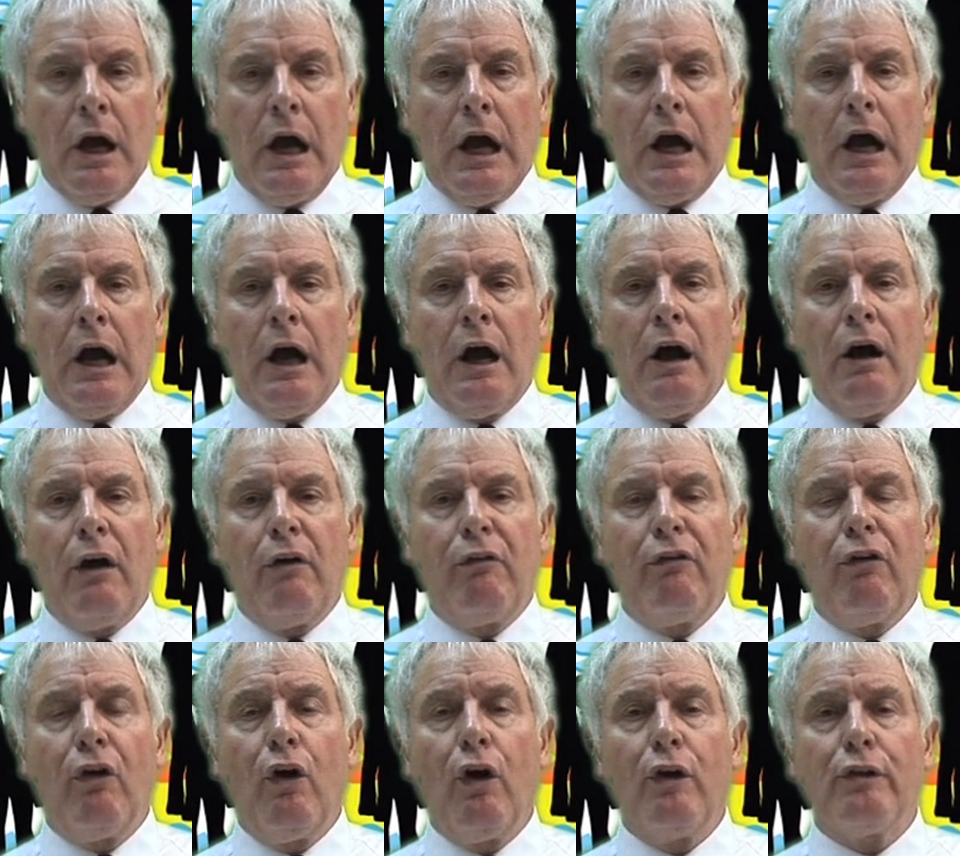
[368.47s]

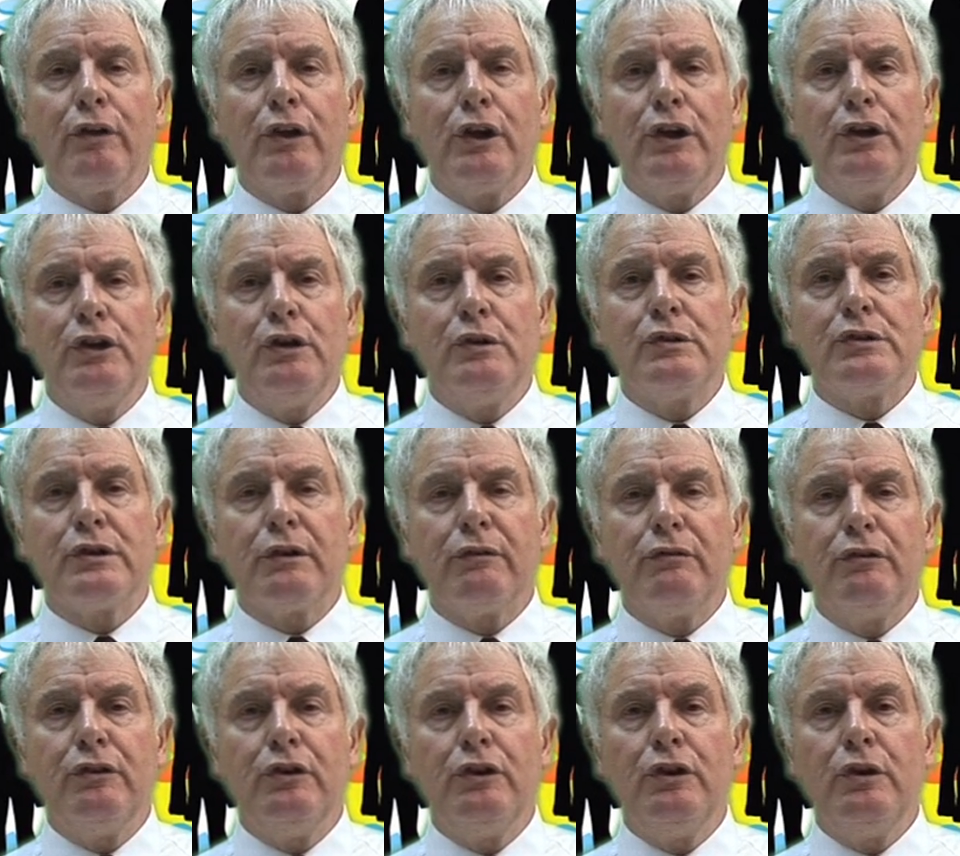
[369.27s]
For the use
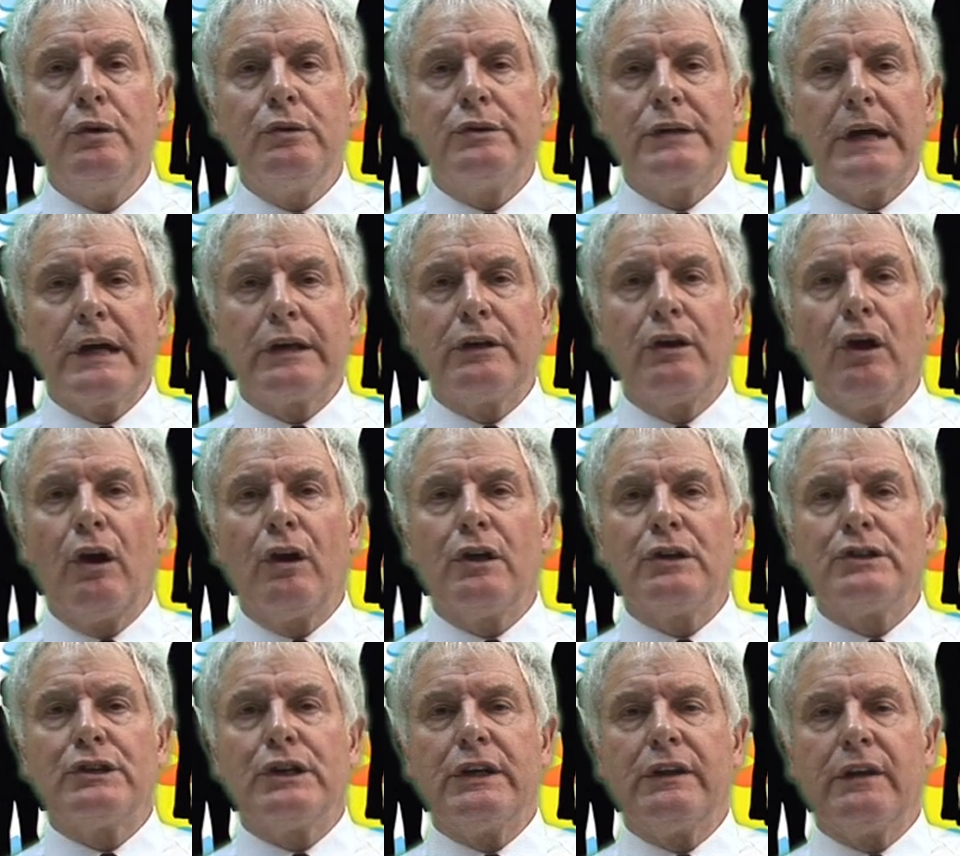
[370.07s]
of new
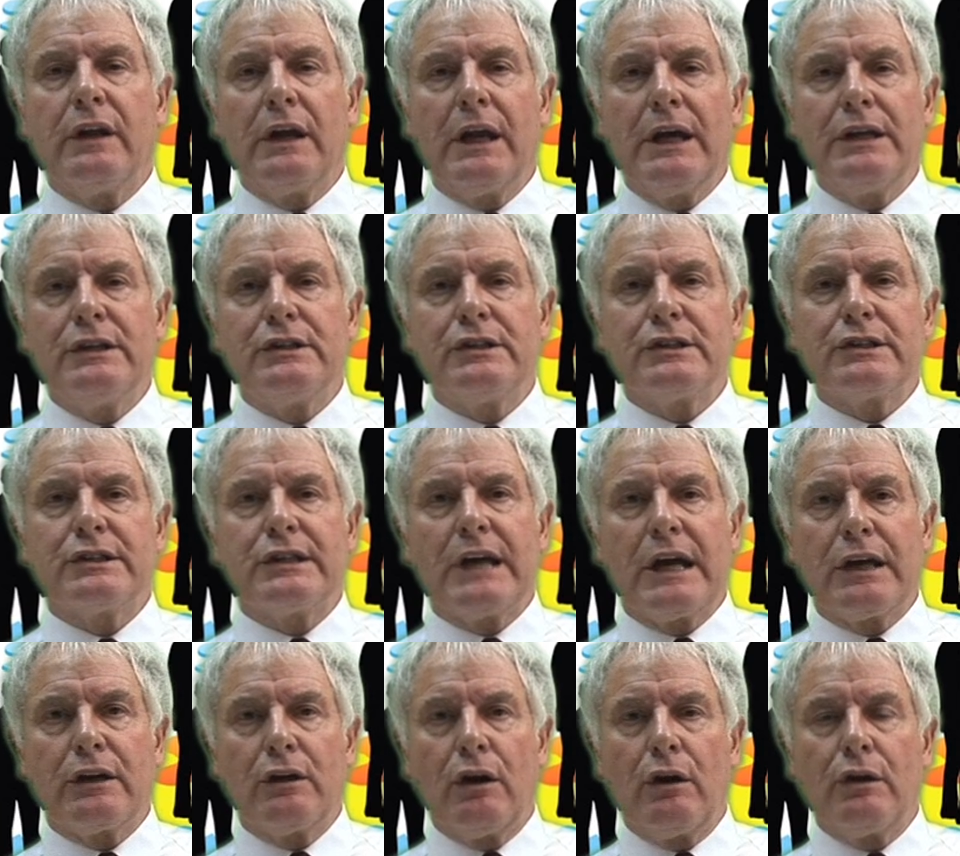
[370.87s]
technology, the latest
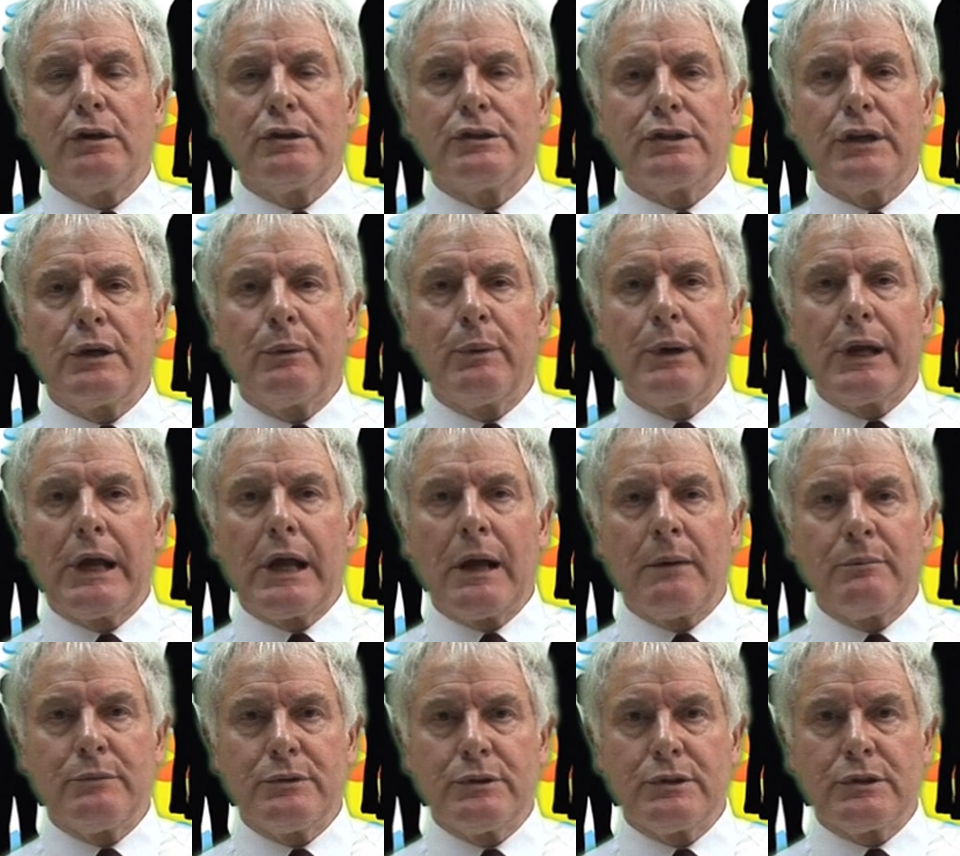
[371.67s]
technology, when it
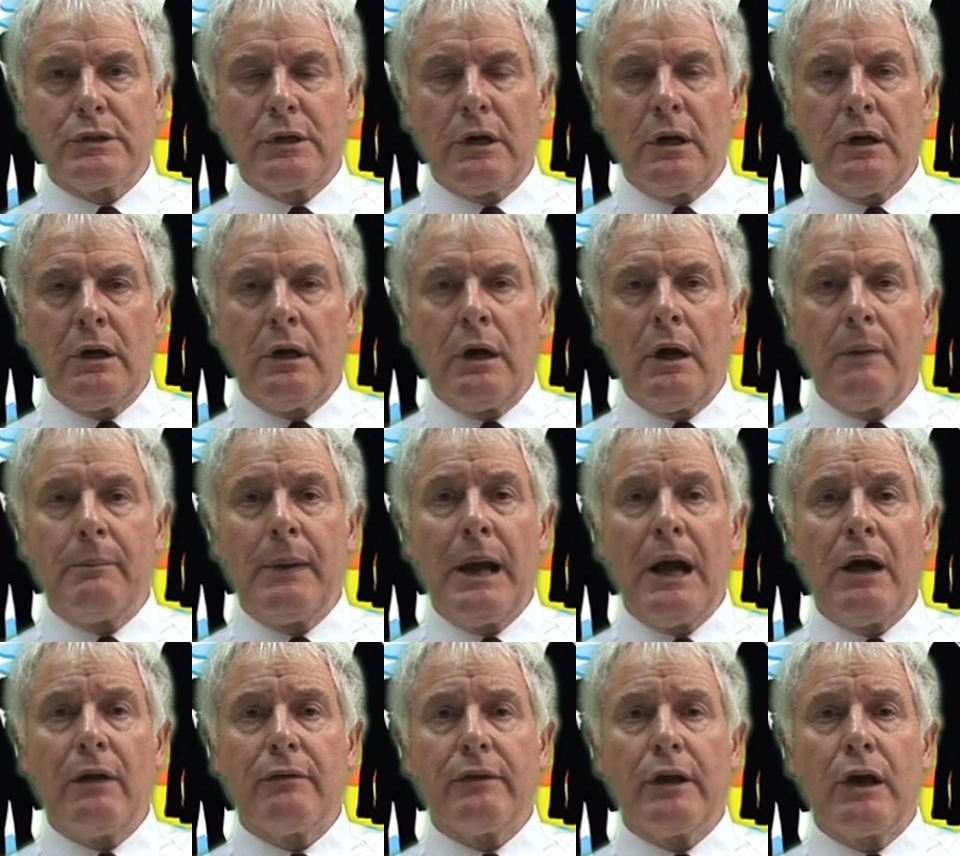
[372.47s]
comes
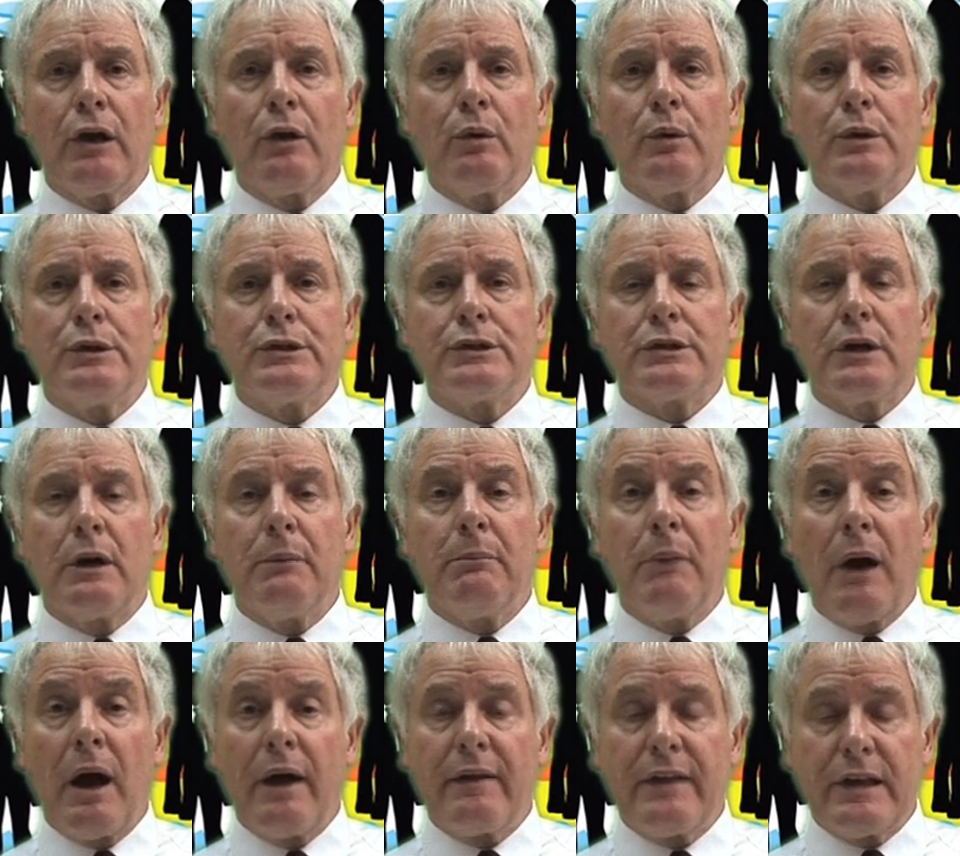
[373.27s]
about, they always
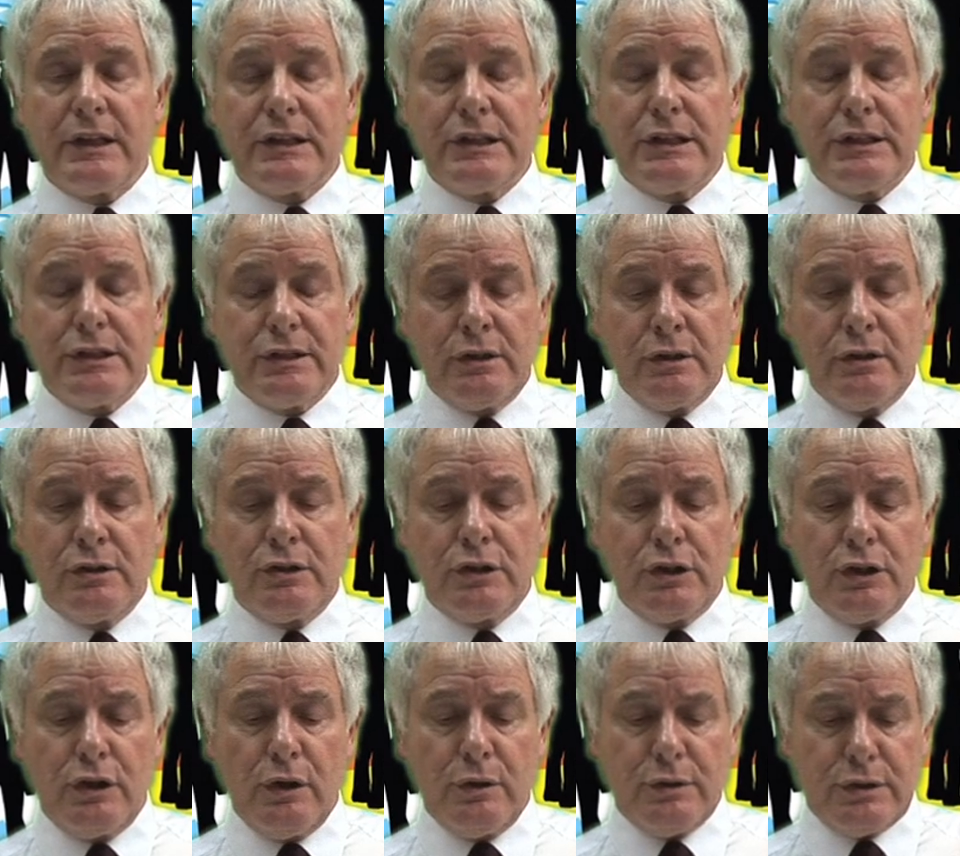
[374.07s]
buy that in
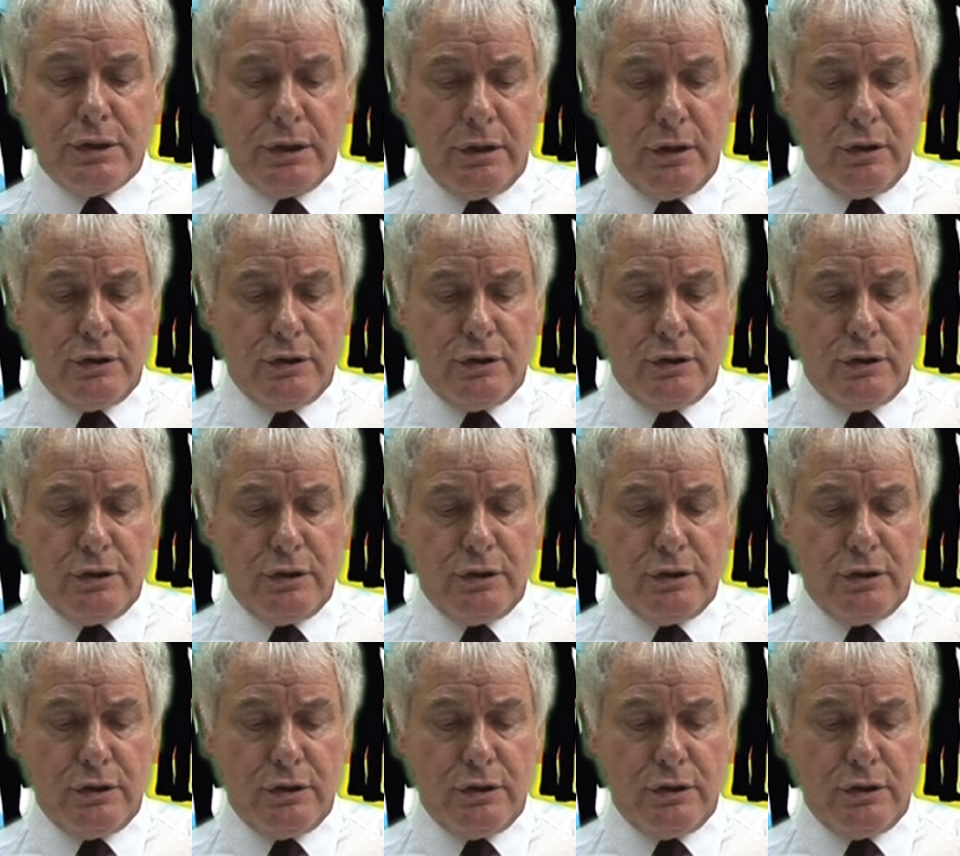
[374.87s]
to use